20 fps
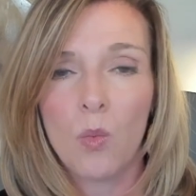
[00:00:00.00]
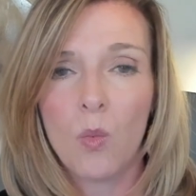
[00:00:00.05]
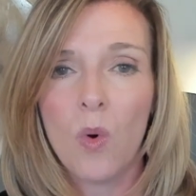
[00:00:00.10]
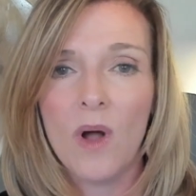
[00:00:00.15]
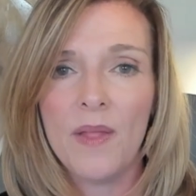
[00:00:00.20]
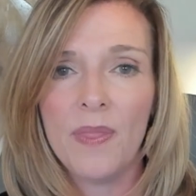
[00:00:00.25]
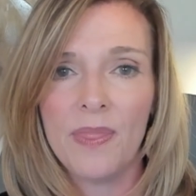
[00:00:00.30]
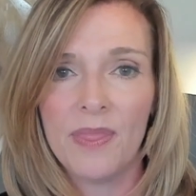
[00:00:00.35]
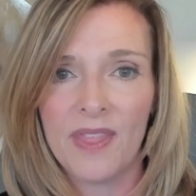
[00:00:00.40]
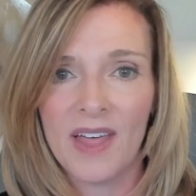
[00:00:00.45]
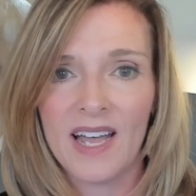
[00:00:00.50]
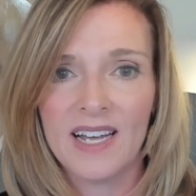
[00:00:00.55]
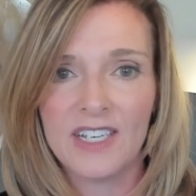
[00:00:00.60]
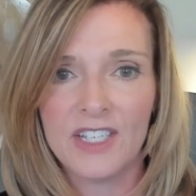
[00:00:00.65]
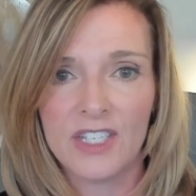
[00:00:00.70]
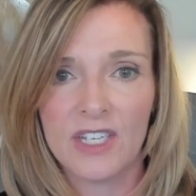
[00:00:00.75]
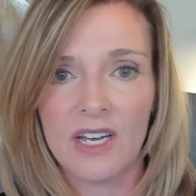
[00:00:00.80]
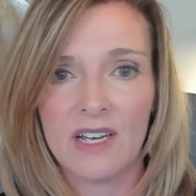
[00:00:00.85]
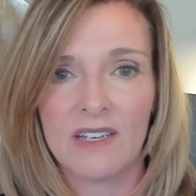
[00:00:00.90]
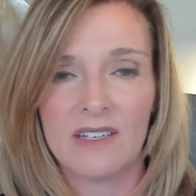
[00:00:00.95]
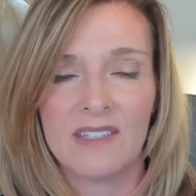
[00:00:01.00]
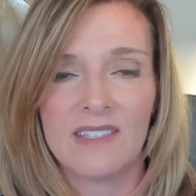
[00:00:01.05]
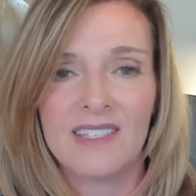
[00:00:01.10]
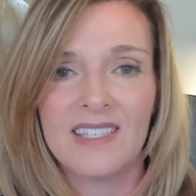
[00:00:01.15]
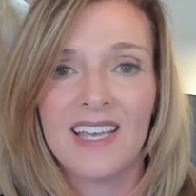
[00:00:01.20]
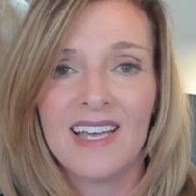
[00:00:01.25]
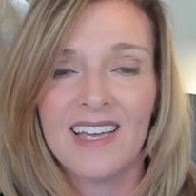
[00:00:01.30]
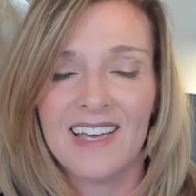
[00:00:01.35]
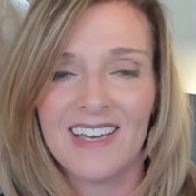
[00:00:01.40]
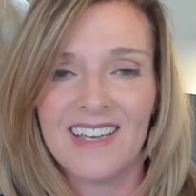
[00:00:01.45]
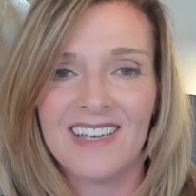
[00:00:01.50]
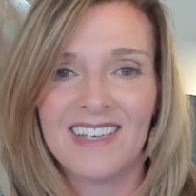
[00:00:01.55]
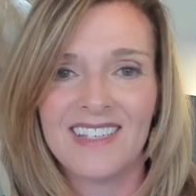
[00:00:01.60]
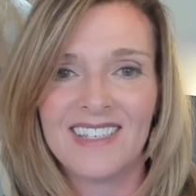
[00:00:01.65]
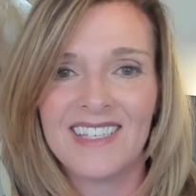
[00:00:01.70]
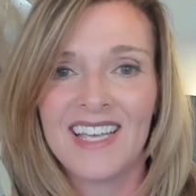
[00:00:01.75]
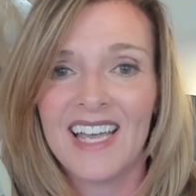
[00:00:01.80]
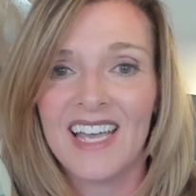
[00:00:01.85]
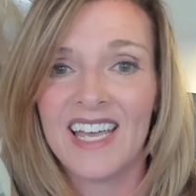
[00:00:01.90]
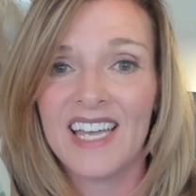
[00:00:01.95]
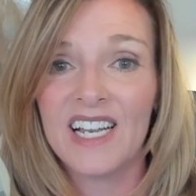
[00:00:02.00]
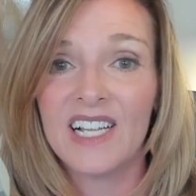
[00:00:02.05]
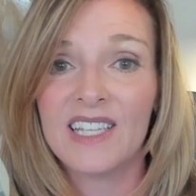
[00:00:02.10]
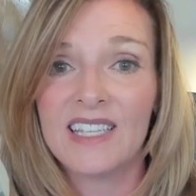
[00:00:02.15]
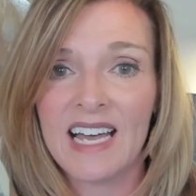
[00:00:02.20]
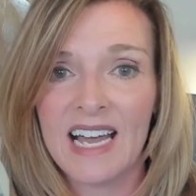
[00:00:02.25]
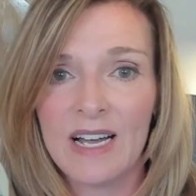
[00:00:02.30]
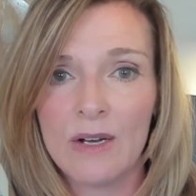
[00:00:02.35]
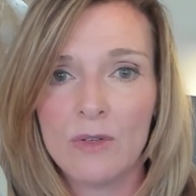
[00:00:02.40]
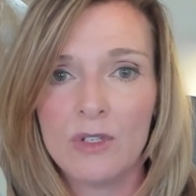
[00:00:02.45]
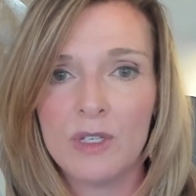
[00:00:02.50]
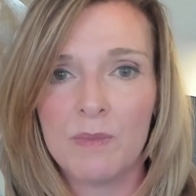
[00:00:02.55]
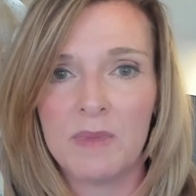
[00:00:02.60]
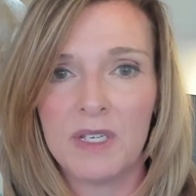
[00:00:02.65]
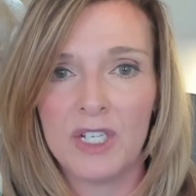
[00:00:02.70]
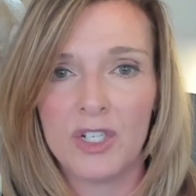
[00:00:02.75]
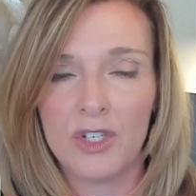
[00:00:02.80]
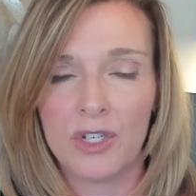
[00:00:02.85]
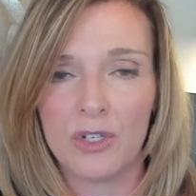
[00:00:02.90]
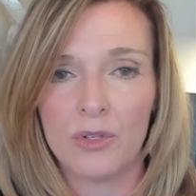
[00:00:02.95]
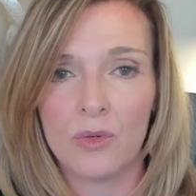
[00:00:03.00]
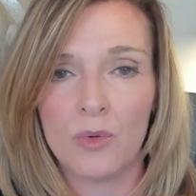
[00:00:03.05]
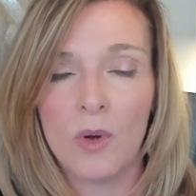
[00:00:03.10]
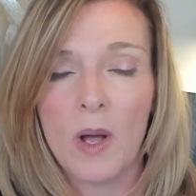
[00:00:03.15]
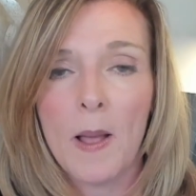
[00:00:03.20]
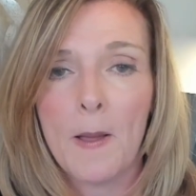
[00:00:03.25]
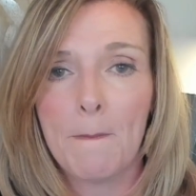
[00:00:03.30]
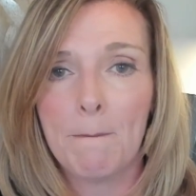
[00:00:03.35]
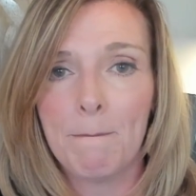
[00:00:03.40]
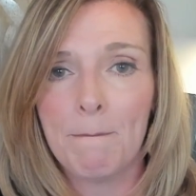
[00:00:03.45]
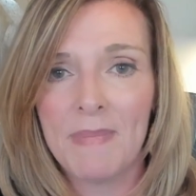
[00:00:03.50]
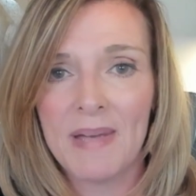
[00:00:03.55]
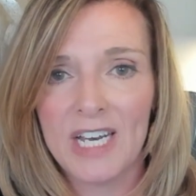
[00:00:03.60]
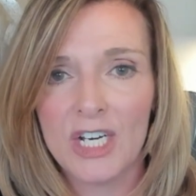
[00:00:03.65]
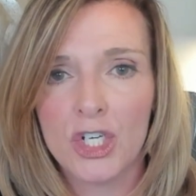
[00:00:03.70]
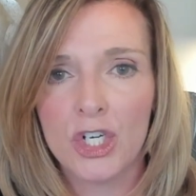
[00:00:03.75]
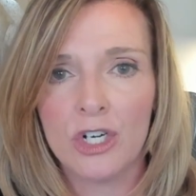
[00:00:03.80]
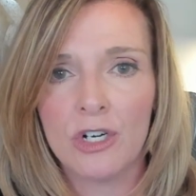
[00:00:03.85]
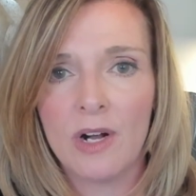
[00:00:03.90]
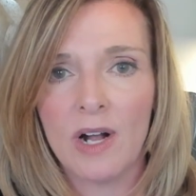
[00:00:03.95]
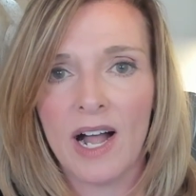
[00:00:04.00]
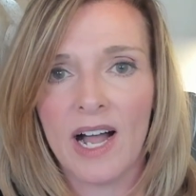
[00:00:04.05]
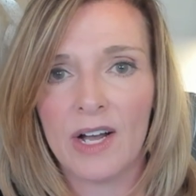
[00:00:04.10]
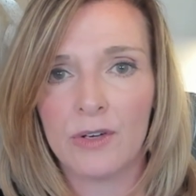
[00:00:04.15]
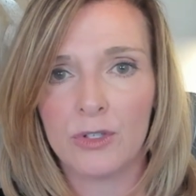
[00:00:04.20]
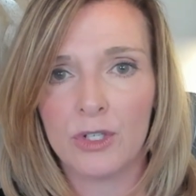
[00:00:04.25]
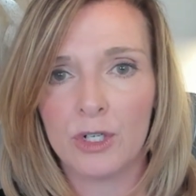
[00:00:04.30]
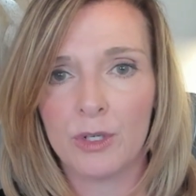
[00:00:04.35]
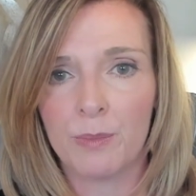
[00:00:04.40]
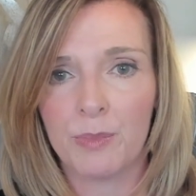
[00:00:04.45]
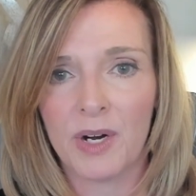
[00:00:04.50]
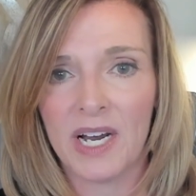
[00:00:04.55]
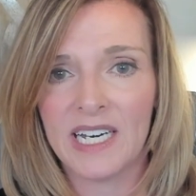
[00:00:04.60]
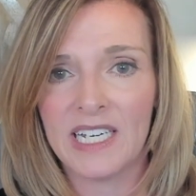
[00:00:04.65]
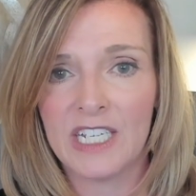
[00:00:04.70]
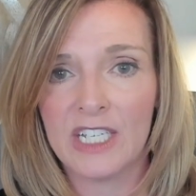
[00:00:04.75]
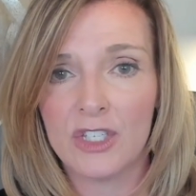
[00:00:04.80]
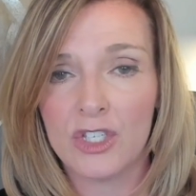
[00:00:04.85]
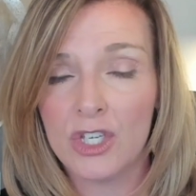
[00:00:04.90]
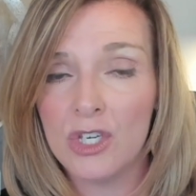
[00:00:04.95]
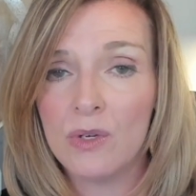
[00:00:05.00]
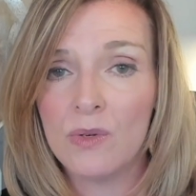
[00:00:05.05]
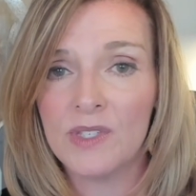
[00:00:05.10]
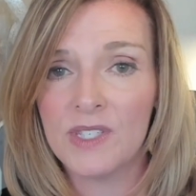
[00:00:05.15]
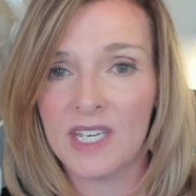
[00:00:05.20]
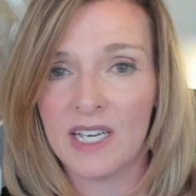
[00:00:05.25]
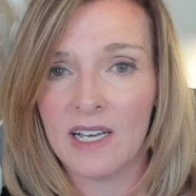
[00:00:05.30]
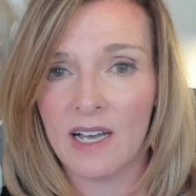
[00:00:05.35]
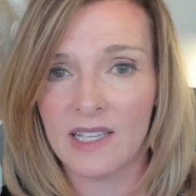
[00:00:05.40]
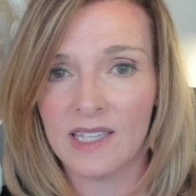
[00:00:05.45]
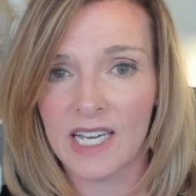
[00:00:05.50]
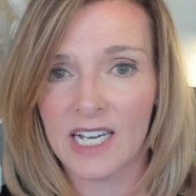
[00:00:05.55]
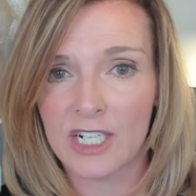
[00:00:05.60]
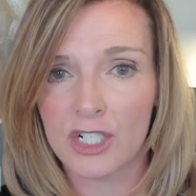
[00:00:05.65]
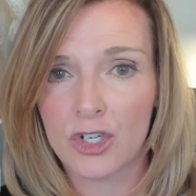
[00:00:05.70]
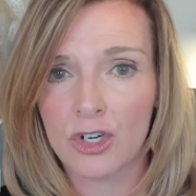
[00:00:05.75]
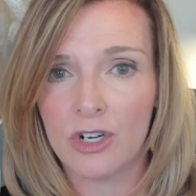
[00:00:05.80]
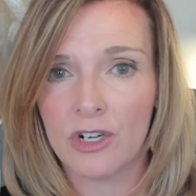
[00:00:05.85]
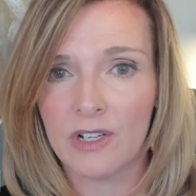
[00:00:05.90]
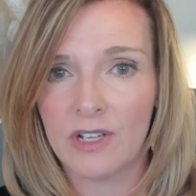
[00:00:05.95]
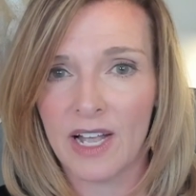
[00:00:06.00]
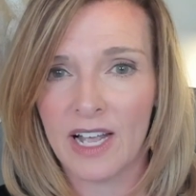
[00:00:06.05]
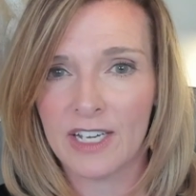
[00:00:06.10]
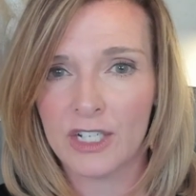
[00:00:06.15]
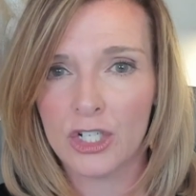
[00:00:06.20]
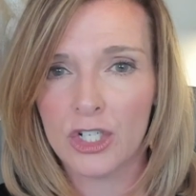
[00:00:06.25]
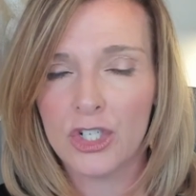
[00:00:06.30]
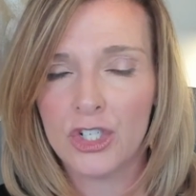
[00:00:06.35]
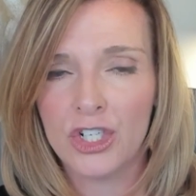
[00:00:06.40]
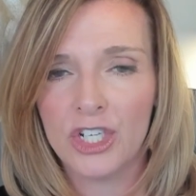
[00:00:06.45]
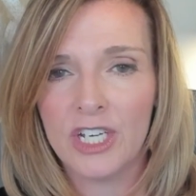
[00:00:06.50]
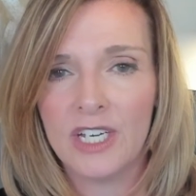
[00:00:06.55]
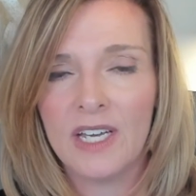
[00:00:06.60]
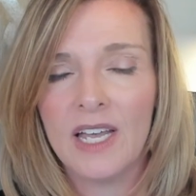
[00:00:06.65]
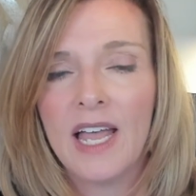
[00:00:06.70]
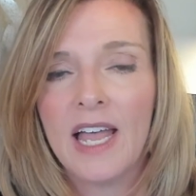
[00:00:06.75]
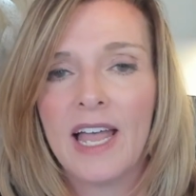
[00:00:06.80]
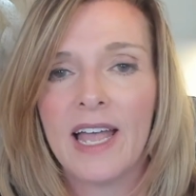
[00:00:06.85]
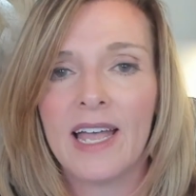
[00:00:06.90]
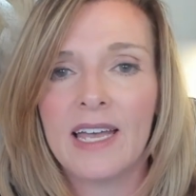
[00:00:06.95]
What that does is it allows me to measure how your brain is using electrical energy